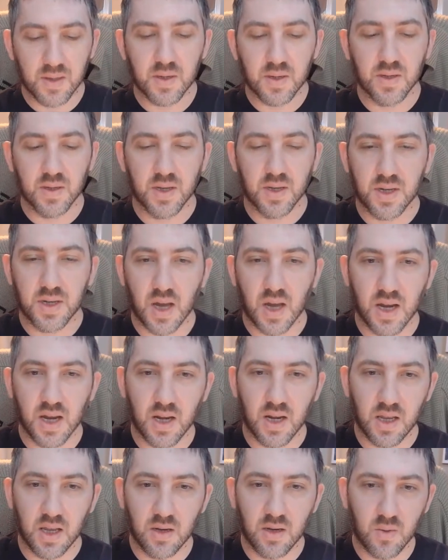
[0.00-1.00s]
the
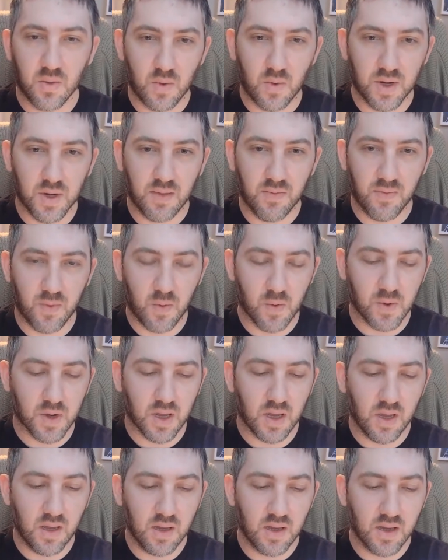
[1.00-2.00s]
tiny
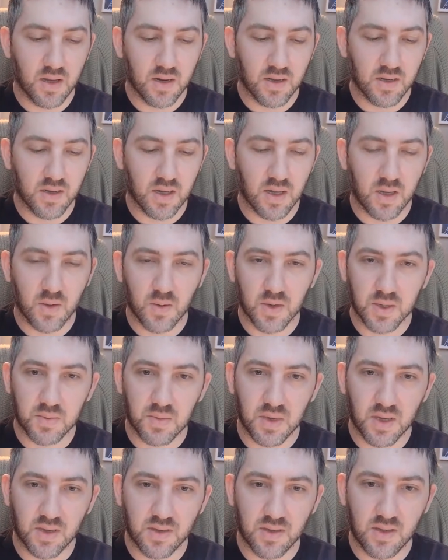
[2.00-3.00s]
2040 it is a
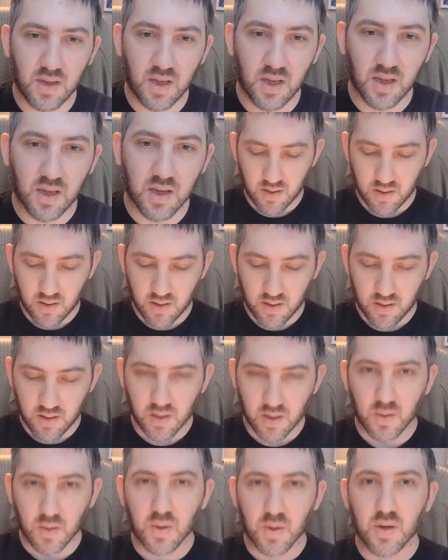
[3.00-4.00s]
USB-C.
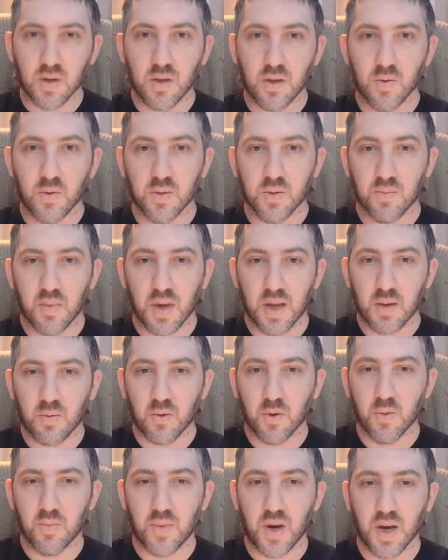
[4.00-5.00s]
You can use
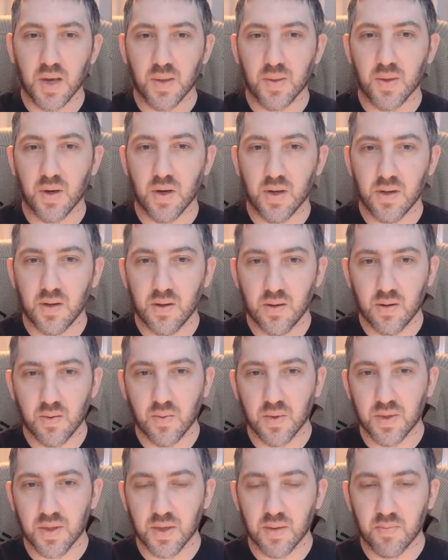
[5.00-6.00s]
MicroPython
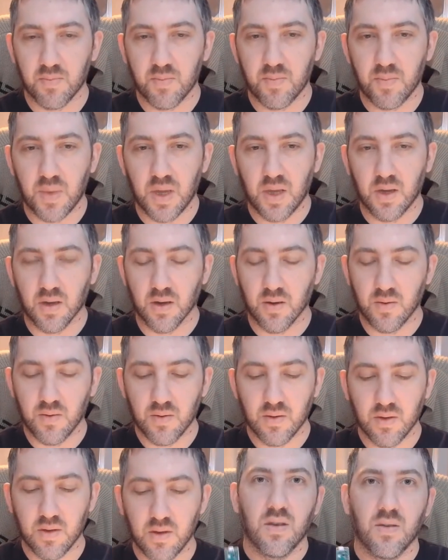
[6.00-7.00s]
with the Pico
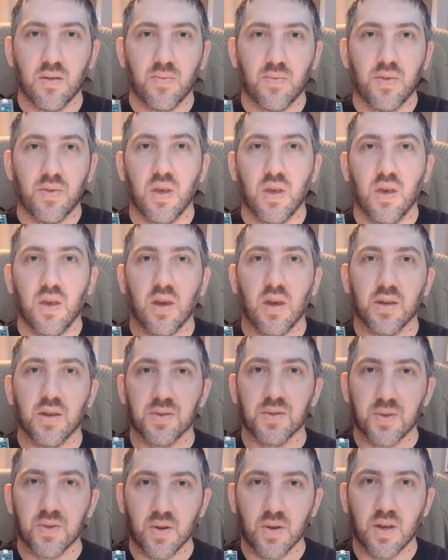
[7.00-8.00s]
and
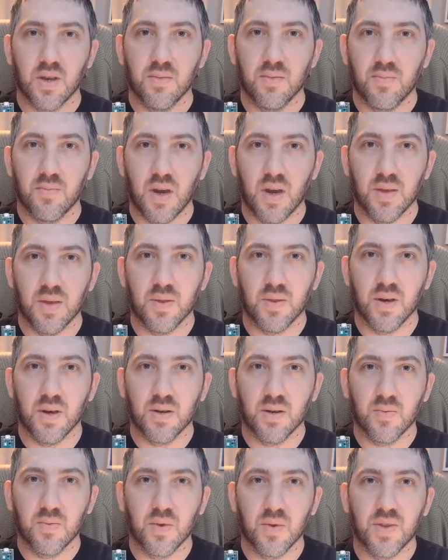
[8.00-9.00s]
CircuitPython
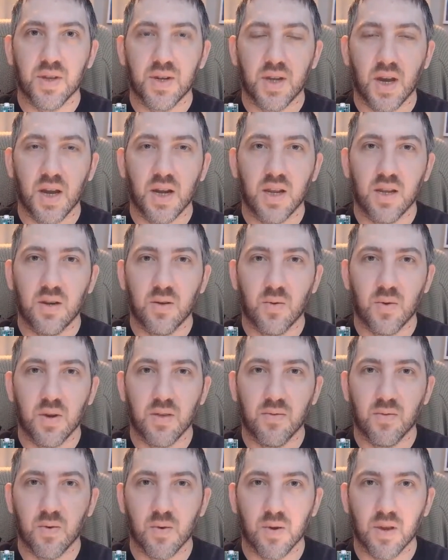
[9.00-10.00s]
with the tiny
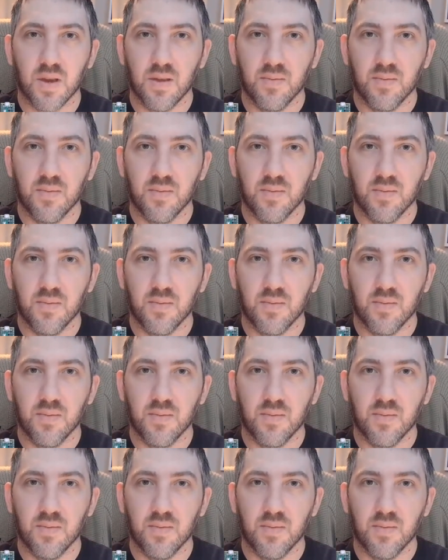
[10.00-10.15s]
2040.